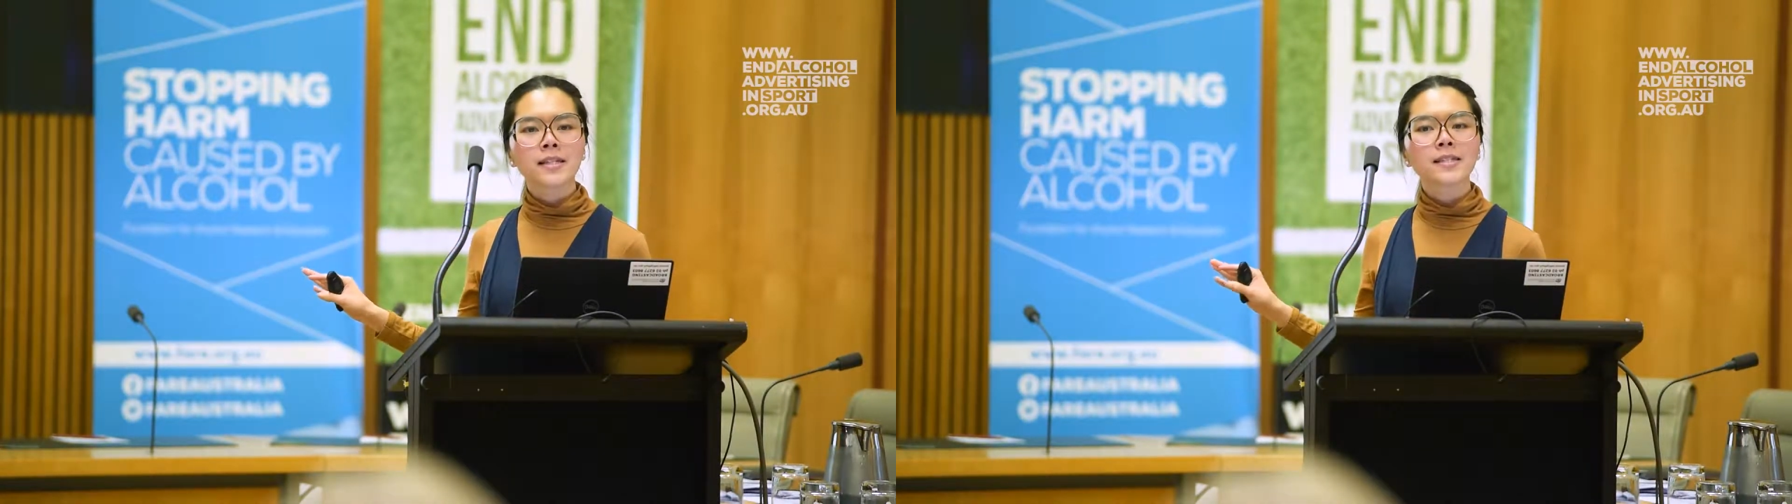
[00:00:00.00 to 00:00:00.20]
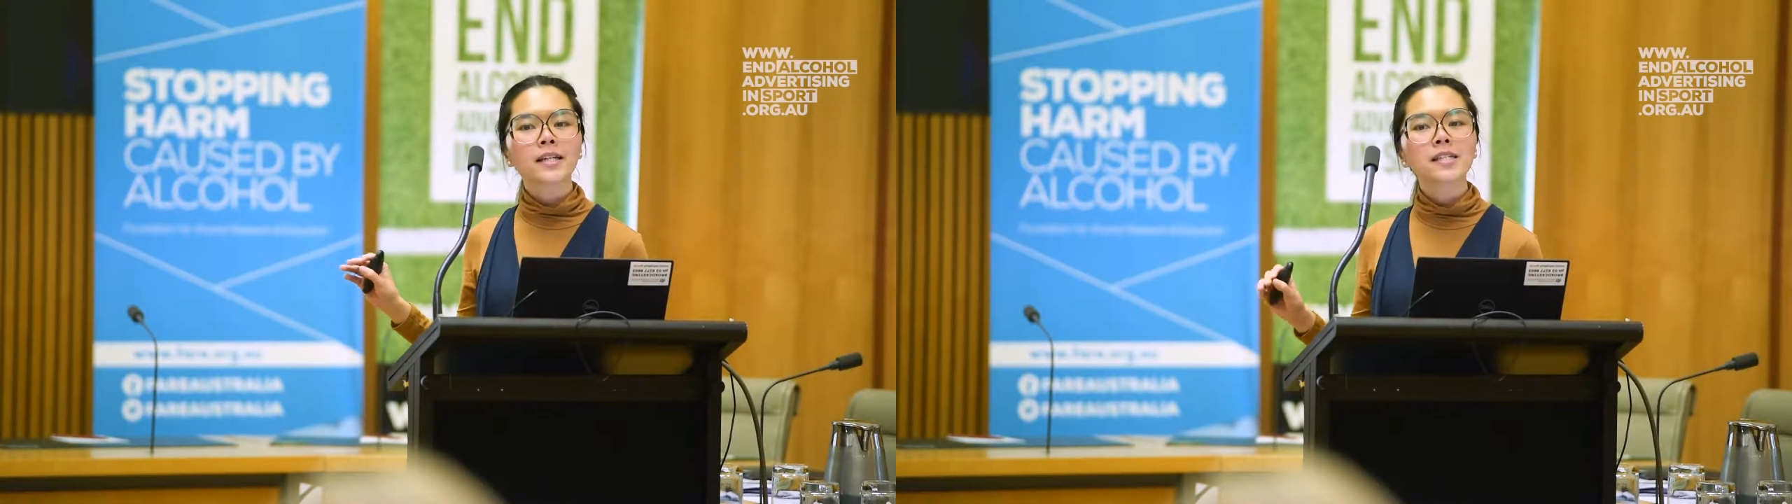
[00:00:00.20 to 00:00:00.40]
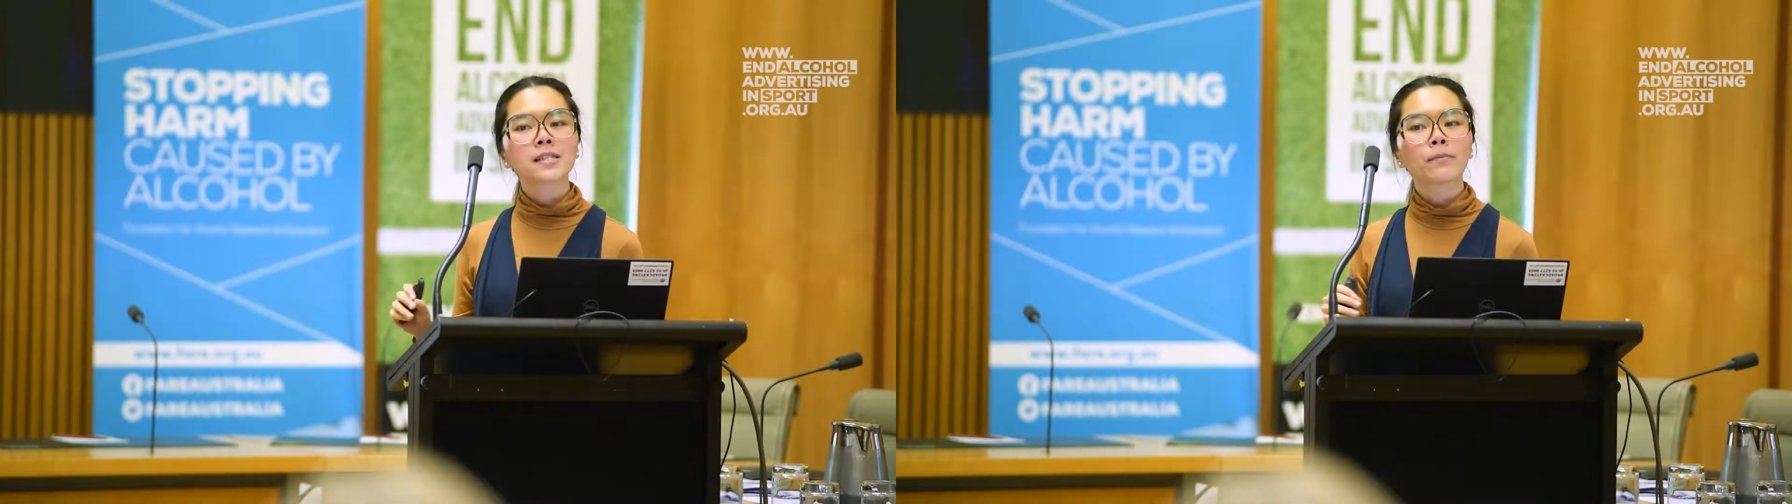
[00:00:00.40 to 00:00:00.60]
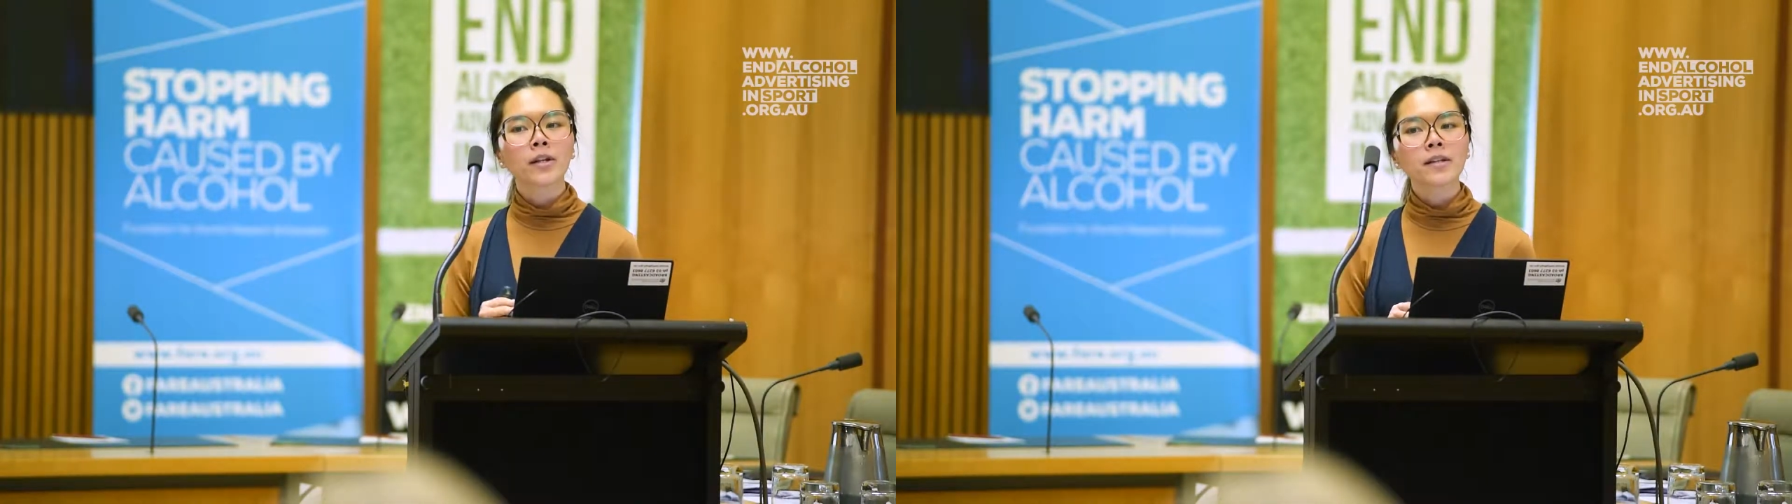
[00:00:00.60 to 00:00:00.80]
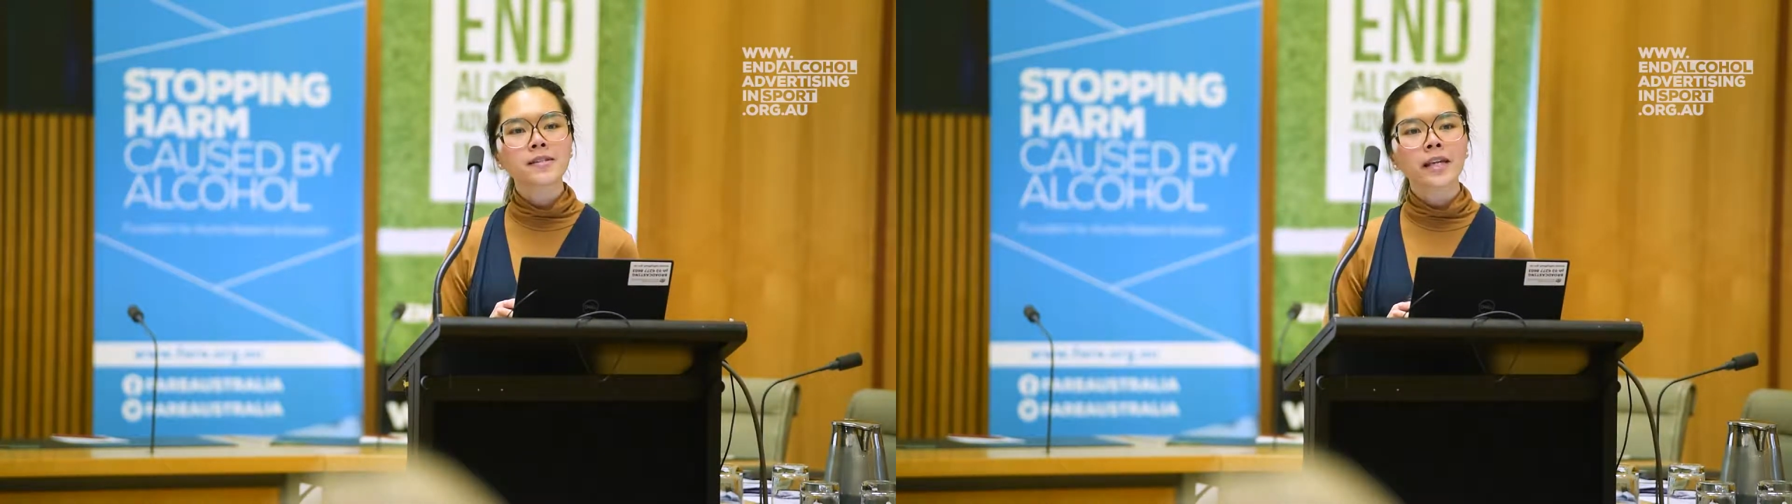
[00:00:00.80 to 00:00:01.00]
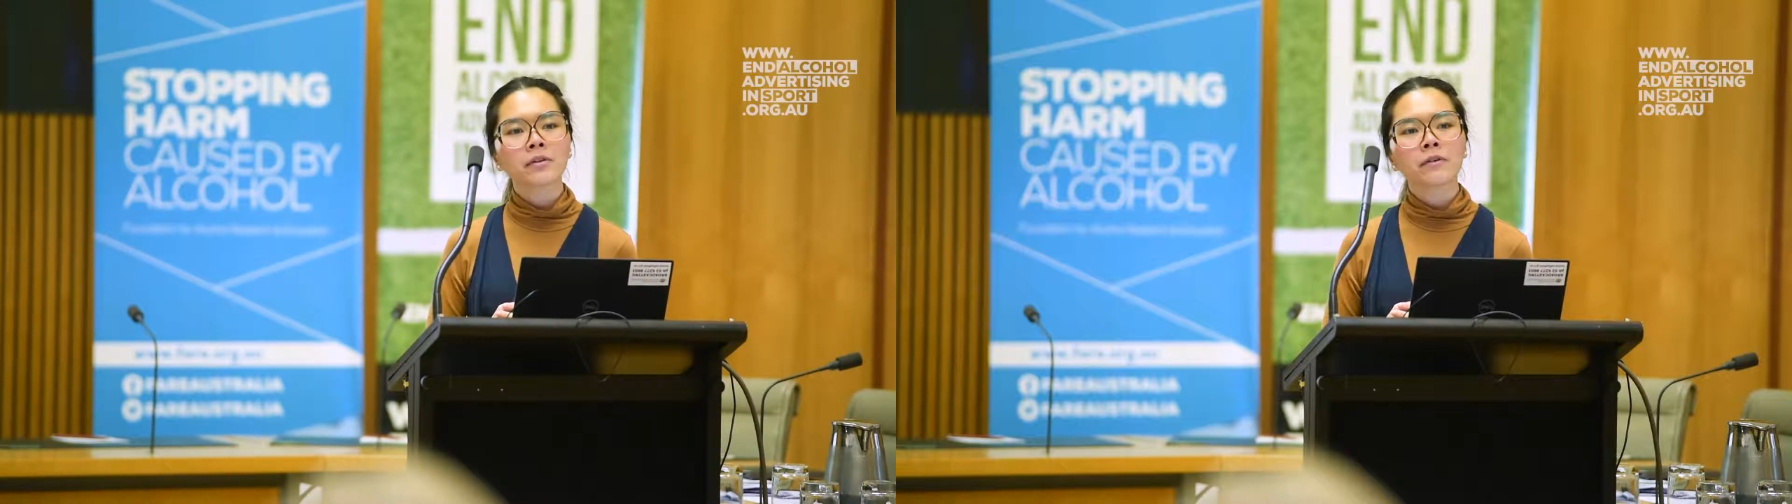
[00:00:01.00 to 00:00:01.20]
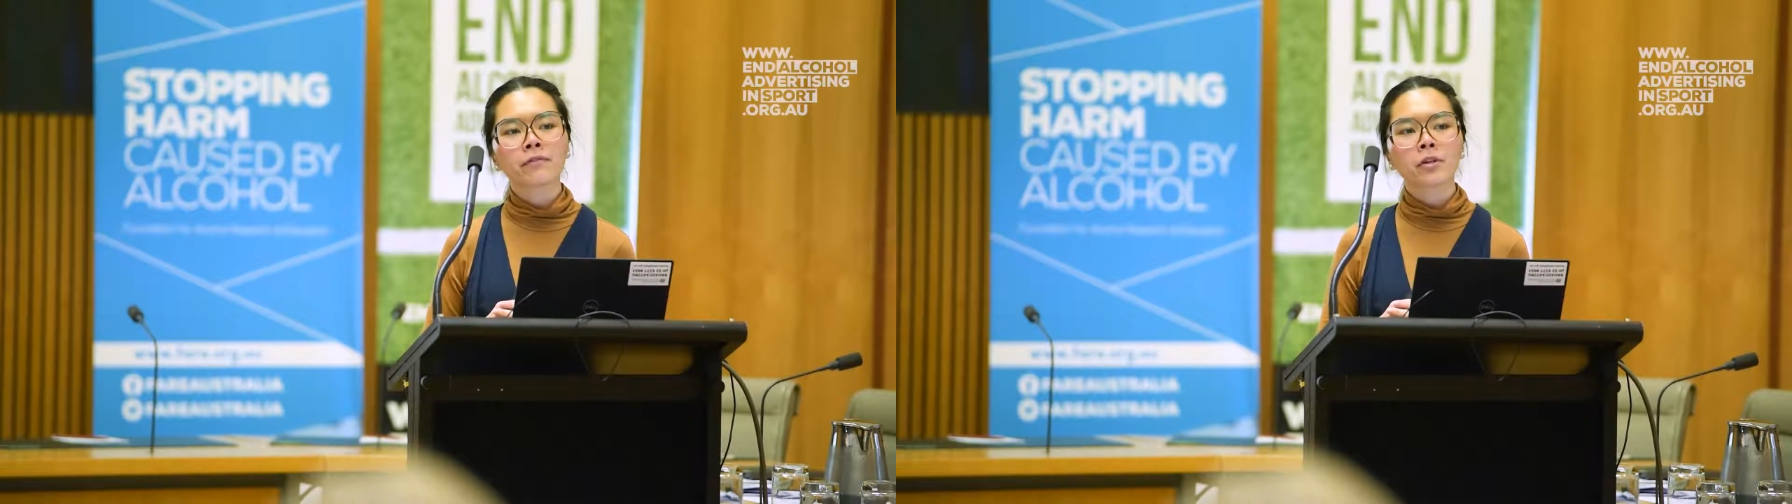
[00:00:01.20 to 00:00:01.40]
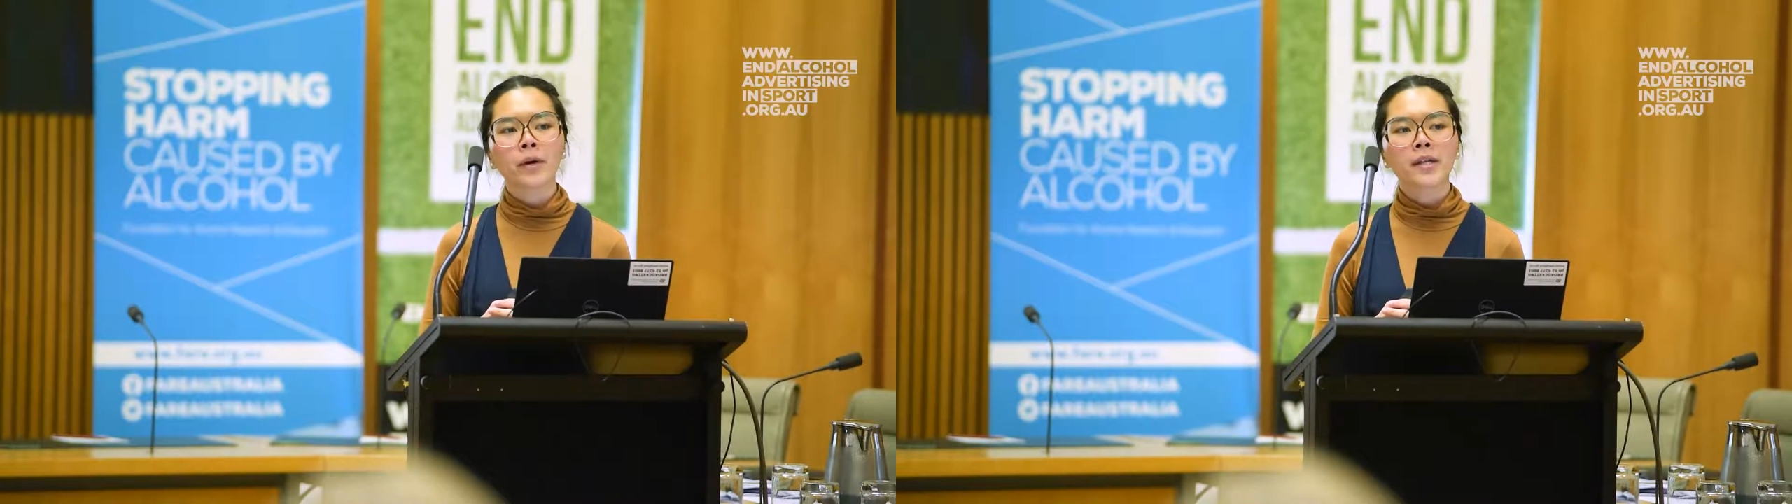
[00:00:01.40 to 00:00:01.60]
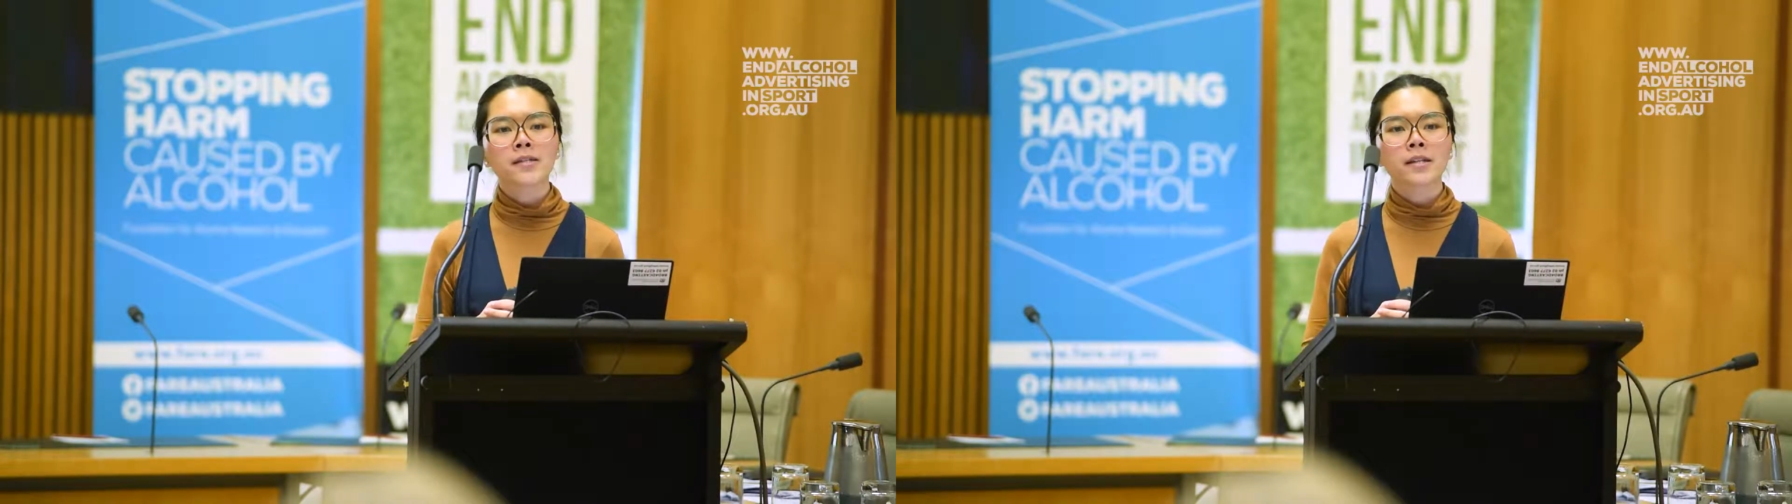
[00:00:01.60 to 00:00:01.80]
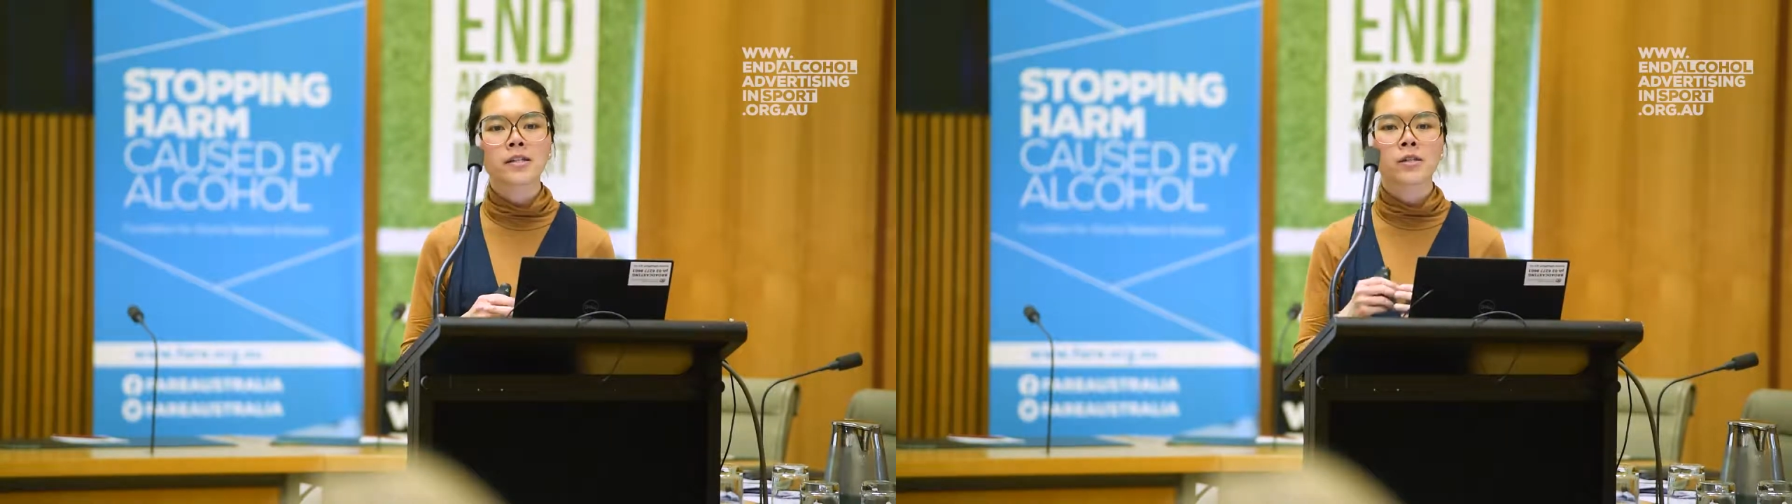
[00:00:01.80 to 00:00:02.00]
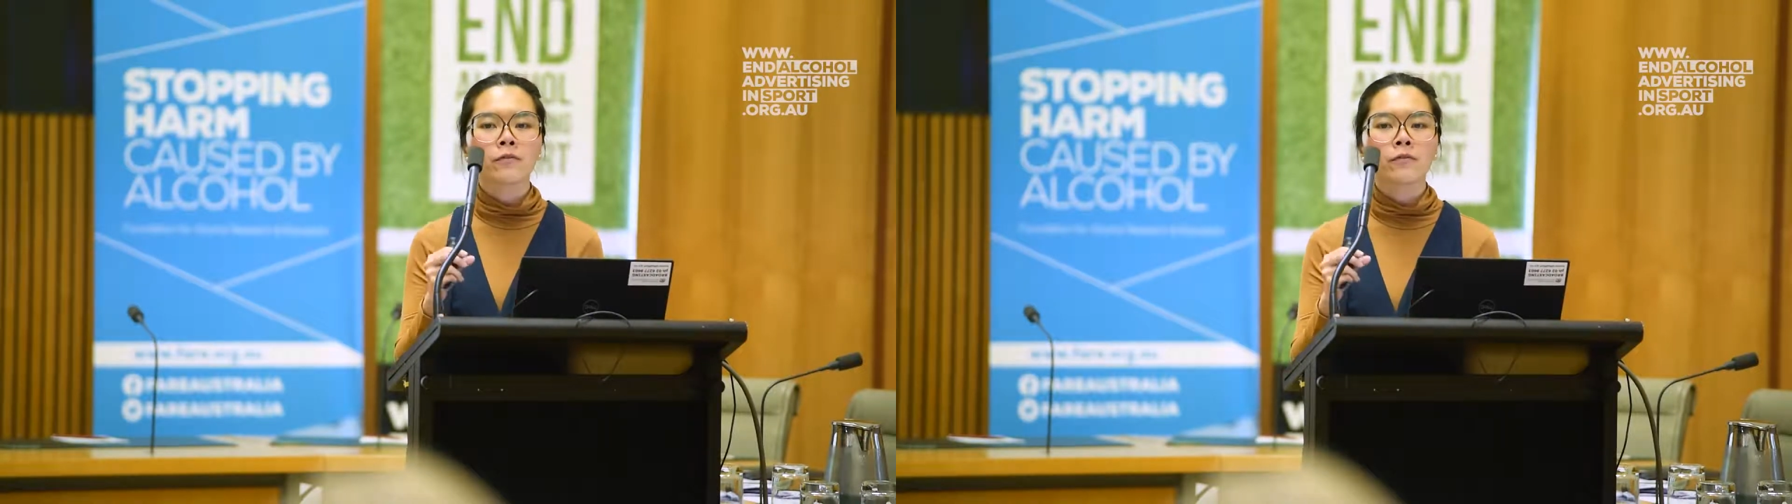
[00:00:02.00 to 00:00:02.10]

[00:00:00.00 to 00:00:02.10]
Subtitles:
these are the smaller scale influencers